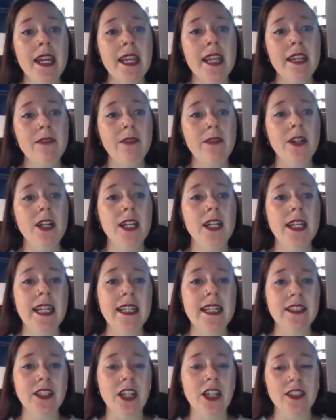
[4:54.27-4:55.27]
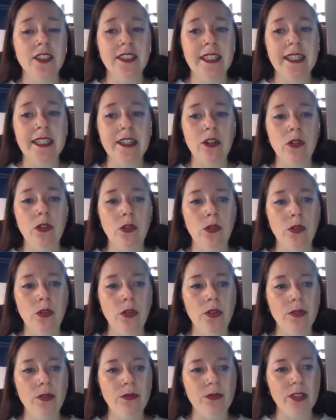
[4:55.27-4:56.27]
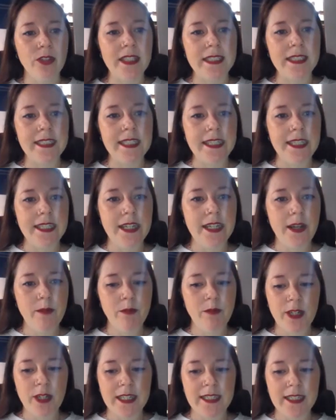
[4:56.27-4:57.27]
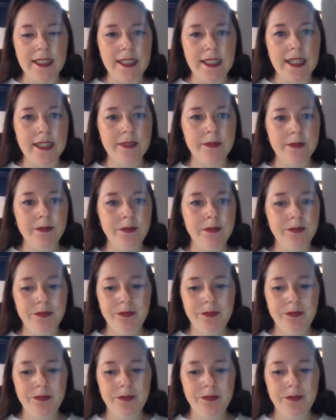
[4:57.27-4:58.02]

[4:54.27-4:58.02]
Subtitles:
either laser cutting or 3D printing.